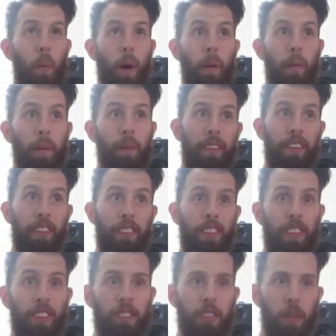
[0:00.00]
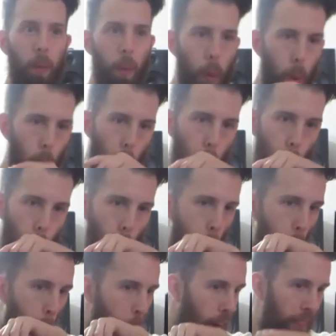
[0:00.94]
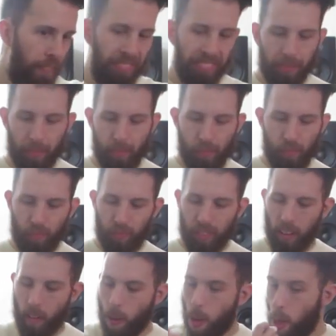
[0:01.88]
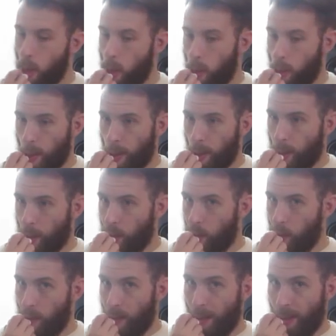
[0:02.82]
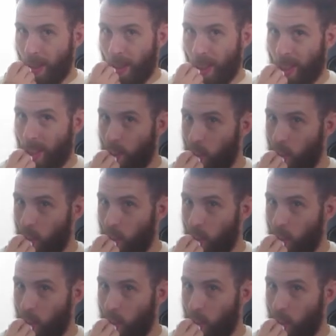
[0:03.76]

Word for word: I would it gonna turn into? Grrr. It's really feminine.